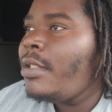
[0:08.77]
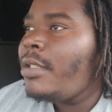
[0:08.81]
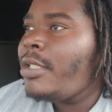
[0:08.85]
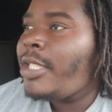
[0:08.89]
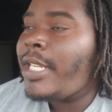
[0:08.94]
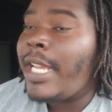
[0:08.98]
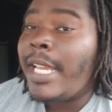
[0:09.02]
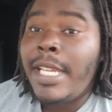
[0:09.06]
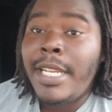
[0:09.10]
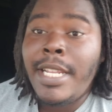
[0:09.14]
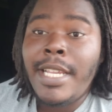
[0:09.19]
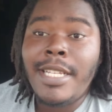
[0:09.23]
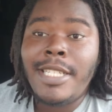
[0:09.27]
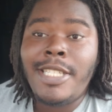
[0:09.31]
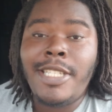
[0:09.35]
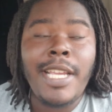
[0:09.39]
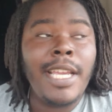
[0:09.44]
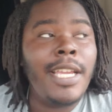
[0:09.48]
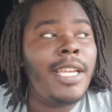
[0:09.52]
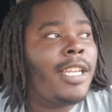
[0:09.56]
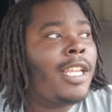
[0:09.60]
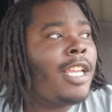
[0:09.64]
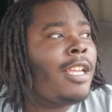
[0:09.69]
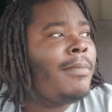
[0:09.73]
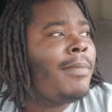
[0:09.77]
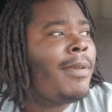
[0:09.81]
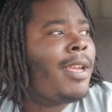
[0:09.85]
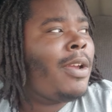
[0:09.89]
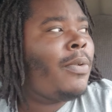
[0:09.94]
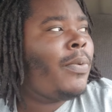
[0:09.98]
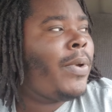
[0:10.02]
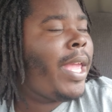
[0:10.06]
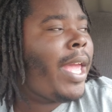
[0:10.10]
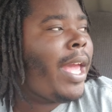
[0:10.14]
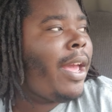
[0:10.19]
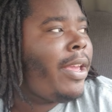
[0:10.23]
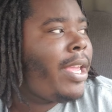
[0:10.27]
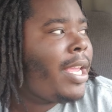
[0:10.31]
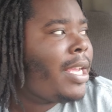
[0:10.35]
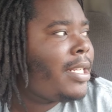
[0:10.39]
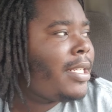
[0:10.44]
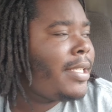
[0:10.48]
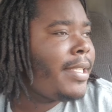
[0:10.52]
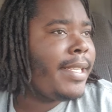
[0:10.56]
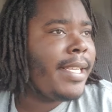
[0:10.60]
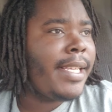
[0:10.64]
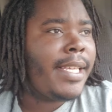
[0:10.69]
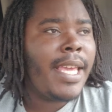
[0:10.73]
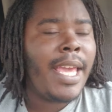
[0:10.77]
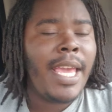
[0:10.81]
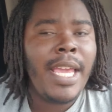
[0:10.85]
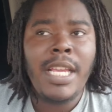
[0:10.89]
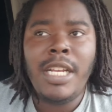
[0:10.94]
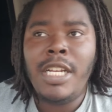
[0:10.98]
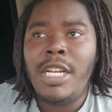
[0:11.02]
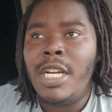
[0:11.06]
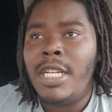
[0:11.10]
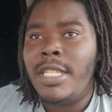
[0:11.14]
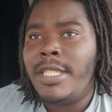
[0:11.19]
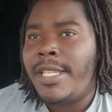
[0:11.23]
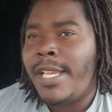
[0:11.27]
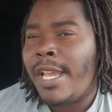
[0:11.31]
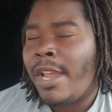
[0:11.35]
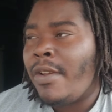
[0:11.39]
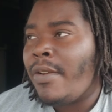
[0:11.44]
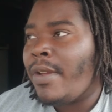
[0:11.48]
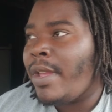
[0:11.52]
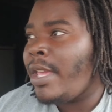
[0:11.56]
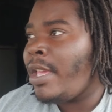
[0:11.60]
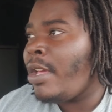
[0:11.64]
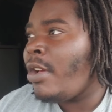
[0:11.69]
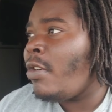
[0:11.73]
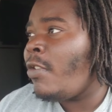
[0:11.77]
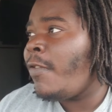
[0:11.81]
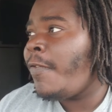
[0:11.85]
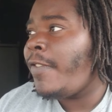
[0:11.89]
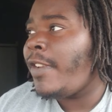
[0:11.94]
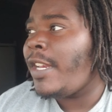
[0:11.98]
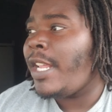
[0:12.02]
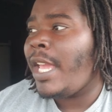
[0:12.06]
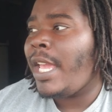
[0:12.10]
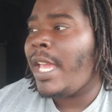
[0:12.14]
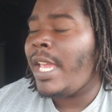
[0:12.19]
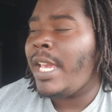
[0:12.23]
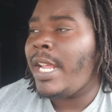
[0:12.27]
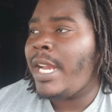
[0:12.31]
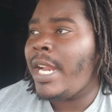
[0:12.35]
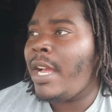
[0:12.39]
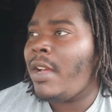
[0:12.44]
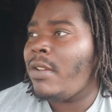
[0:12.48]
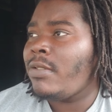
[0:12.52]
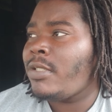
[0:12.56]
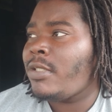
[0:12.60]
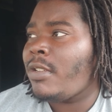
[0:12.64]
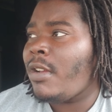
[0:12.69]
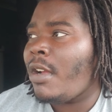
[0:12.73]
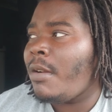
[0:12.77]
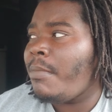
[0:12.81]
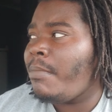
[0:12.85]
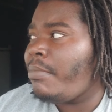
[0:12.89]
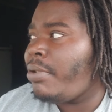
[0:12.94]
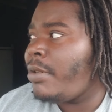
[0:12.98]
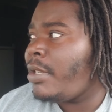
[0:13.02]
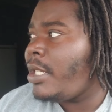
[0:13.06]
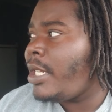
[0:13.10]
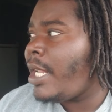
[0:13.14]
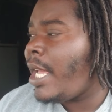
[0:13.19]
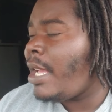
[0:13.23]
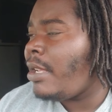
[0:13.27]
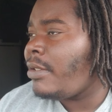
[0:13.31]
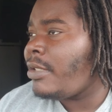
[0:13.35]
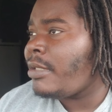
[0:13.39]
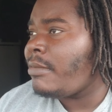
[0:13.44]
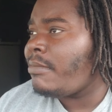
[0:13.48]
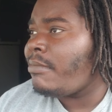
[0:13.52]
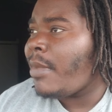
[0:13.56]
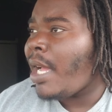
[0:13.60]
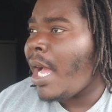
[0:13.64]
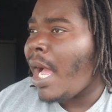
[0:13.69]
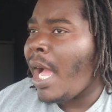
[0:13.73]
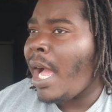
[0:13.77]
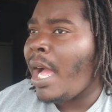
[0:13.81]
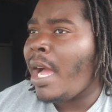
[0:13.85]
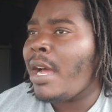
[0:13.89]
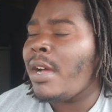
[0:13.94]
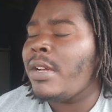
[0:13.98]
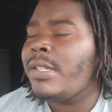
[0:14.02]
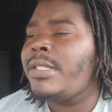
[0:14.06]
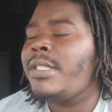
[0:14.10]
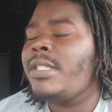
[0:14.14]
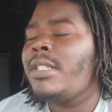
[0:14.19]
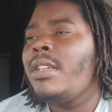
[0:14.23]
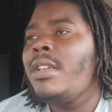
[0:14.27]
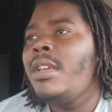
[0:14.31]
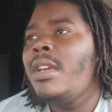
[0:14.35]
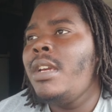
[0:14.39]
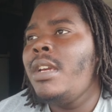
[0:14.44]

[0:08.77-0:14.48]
Checking in, man. We out here at the TA in Ontario, finna head out, starting putting down some miles